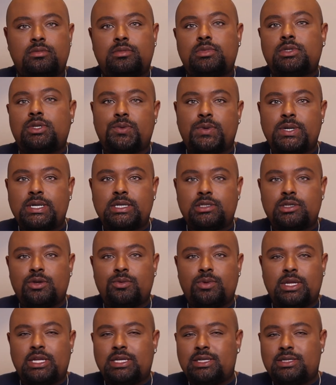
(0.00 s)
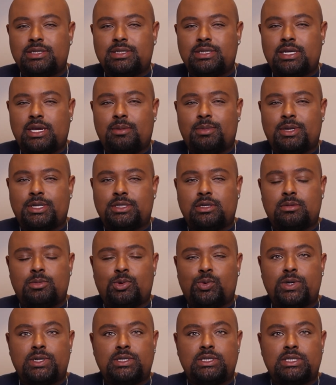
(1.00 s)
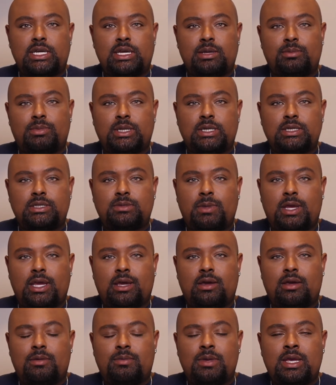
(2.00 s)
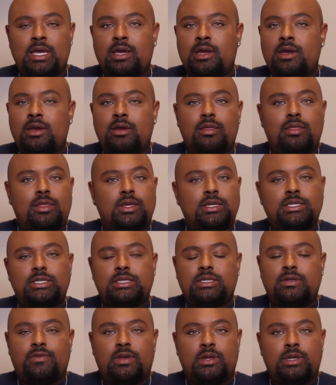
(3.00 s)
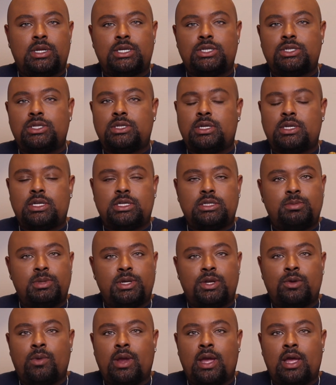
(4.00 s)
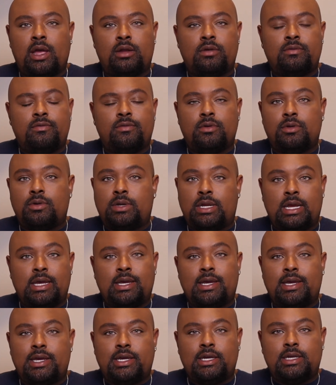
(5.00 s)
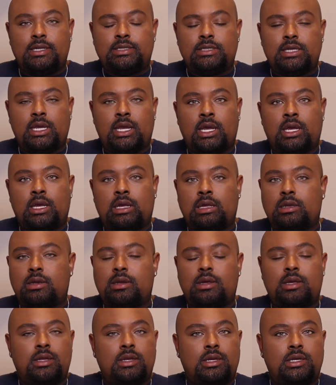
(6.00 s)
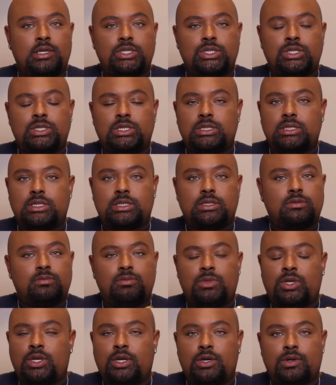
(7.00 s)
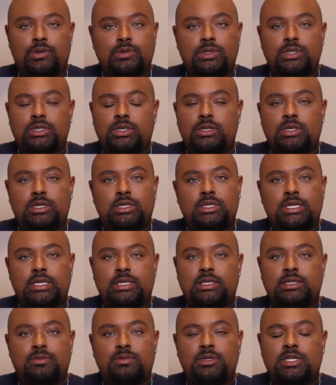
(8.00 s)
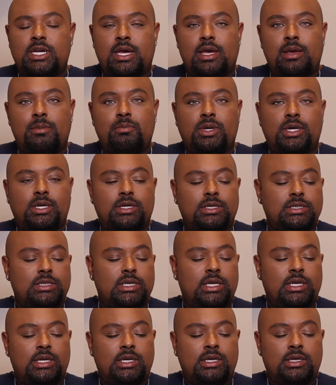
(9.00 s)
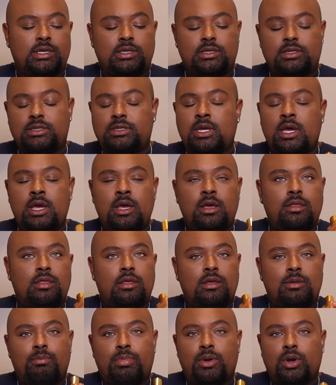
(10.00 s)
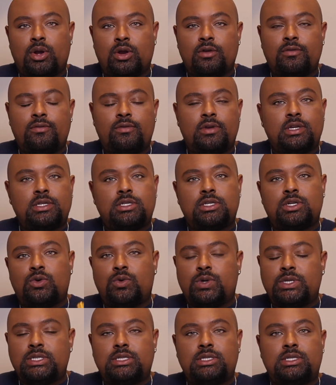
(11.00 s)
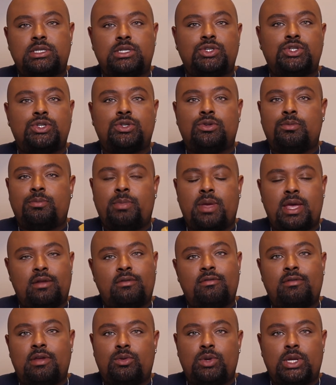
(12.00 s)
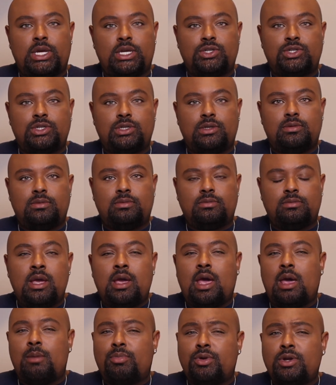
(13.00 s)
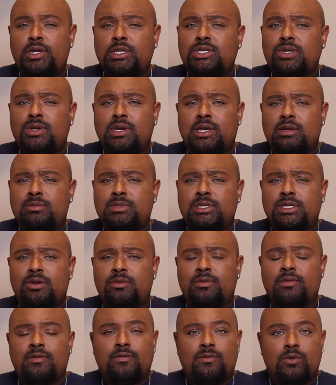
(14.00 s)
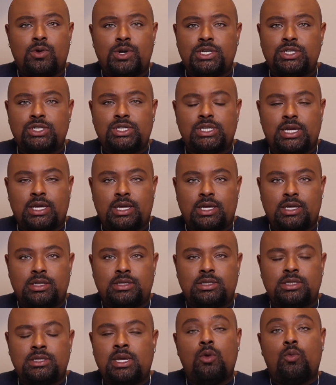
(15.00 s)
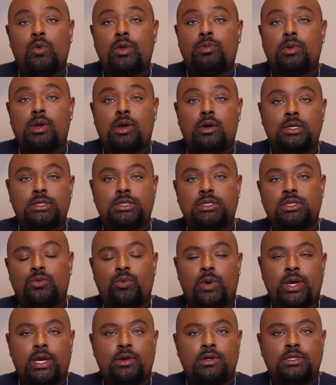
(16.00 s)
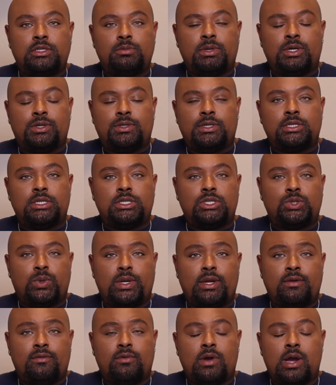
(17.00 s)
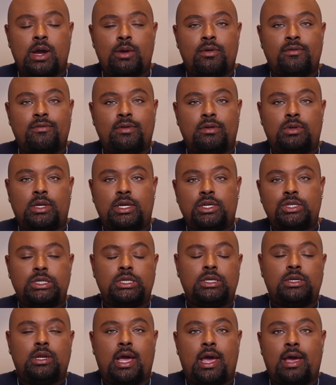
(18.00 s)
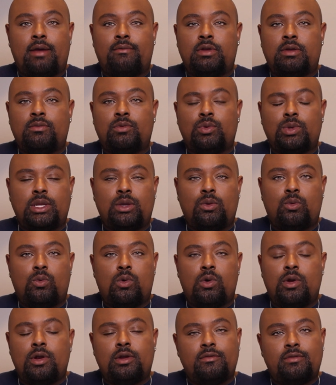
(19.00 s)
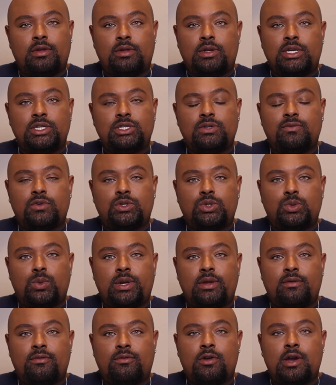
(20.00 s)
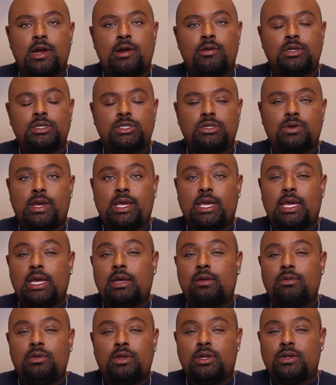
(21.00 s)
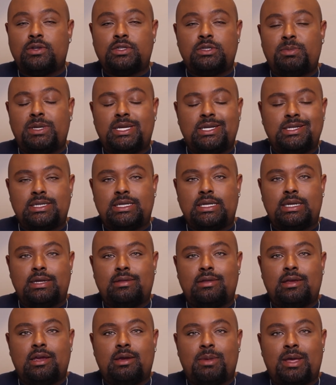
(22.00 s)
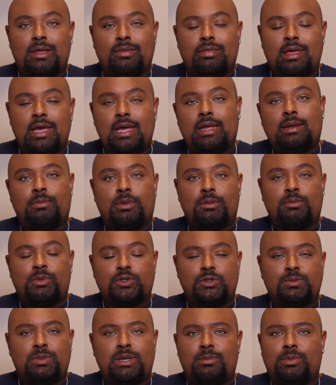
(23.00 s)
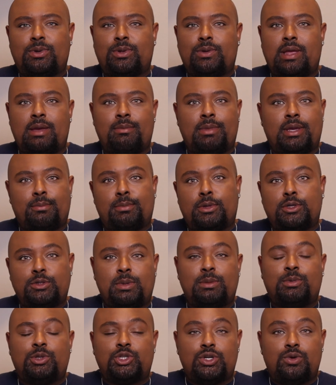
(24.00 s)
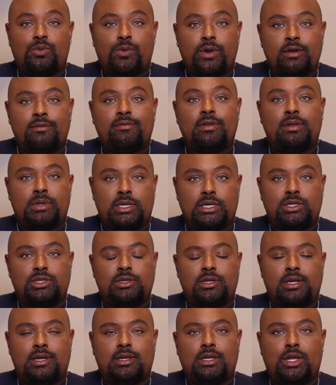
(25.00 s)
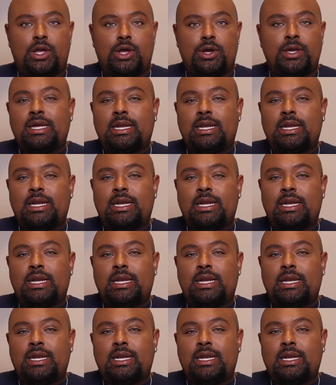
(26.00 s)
So what is there really to say about Double Wear Stay in Place Makeup? This is a foundation that has been around for decades, and it has just, you know, stood the test of time because it is the perfect quintessential matte foundation. I'm pretty sure it comes in over 40 shades. With regards to where it's billed as a 24-hour foundation, I've never really worn a foundation for 24 hours, so I can't, you know, speak to anything about that. But most people don't wear foundation that long.